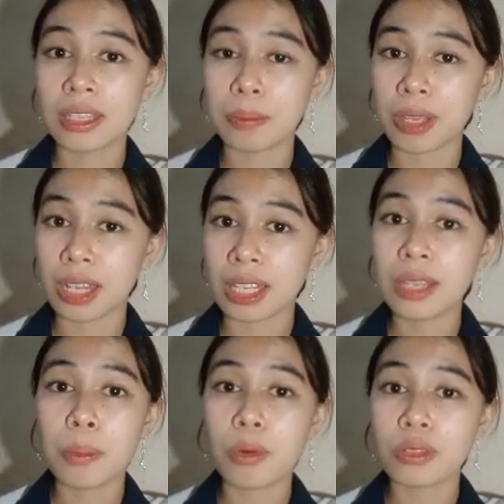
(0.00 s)

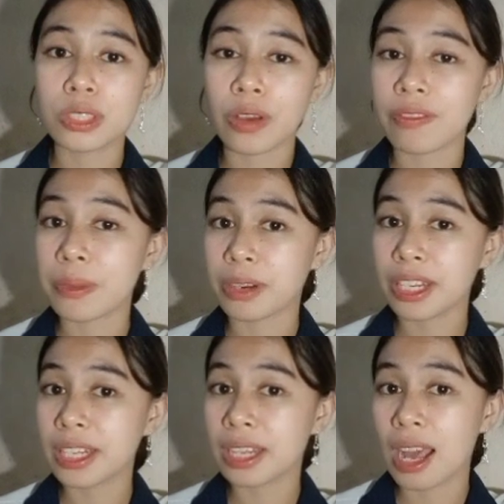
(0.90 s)
Typically, most of the
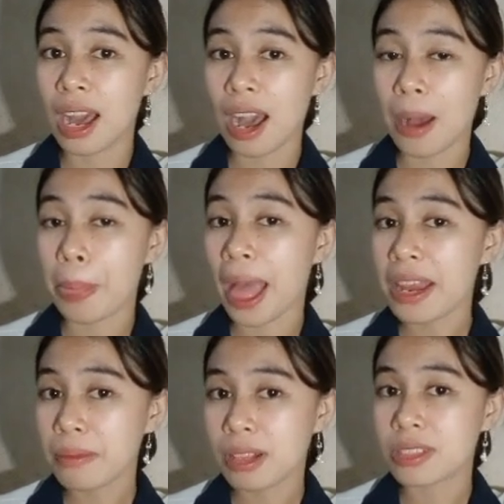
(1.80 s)
marine
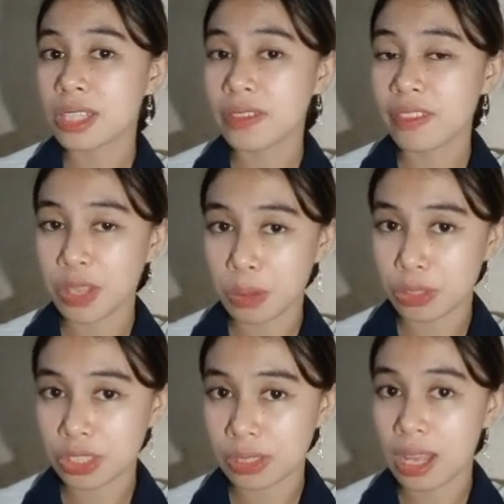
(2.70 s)
animals live in the
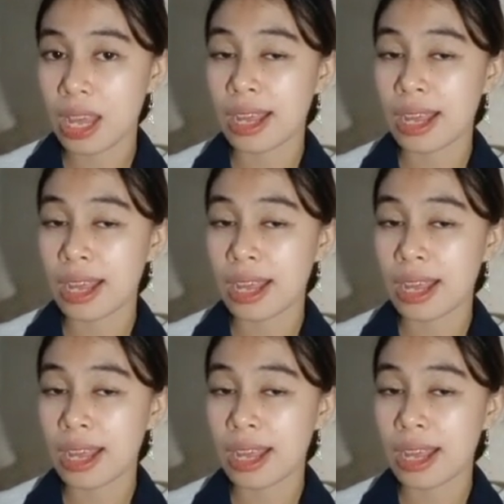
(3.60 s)
ocean.